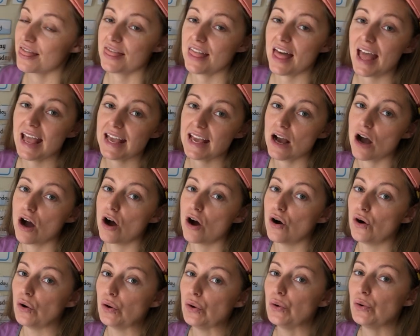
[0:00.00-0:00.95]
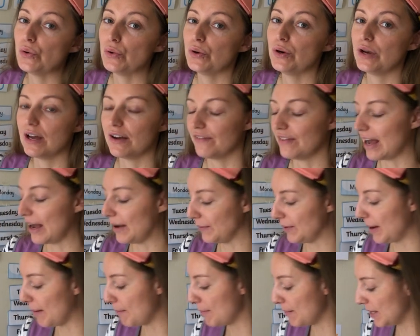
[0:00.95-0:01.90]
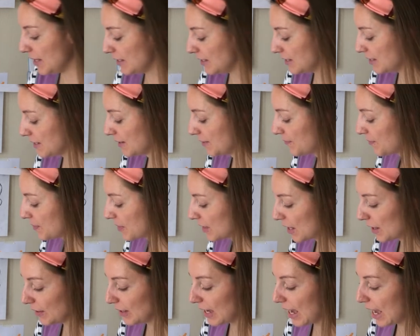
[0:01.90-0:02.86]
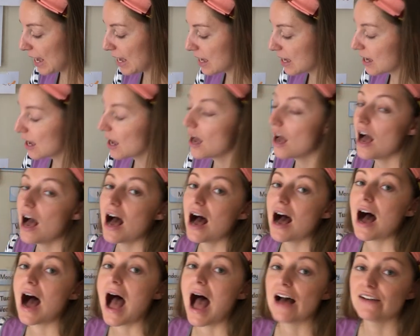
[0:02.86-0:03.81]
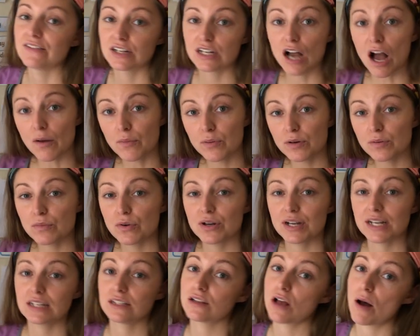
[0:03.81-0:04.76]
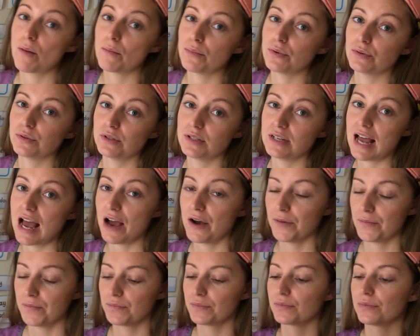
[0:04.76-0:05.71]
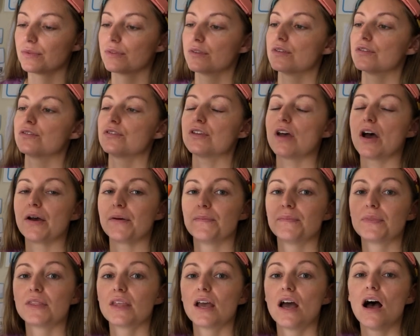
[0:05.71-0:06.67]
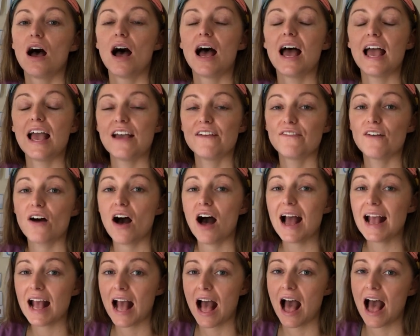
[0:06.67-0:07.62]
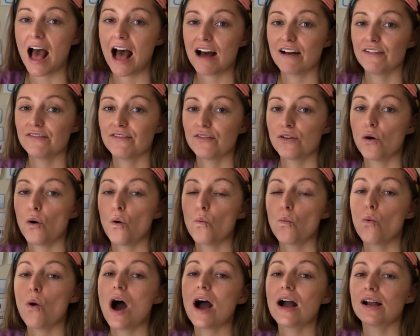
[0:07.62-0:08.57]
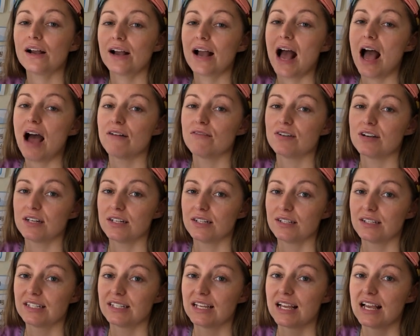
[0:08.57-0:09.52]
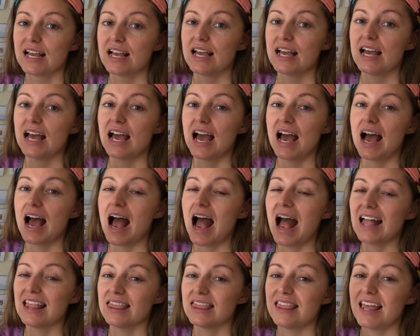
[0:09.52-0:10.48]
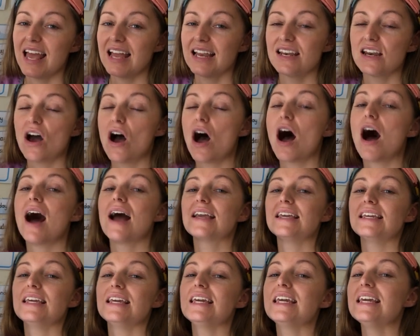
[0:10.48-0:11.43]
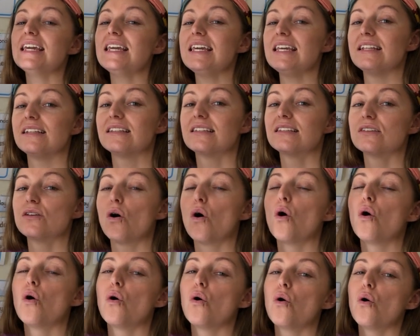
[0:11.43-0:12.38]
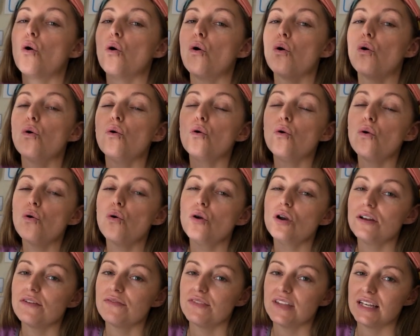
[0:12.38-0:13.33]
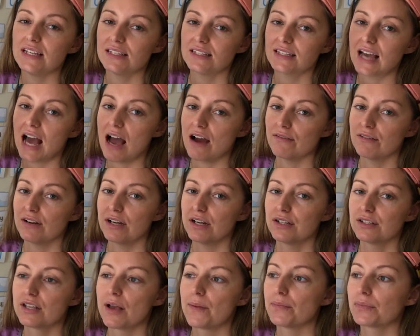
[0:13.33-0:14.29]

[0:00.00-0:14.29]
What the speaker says: they are all of our numbers. Okay, I have a couple more examples now. So, if I have one carrot and then I eat all of this carrot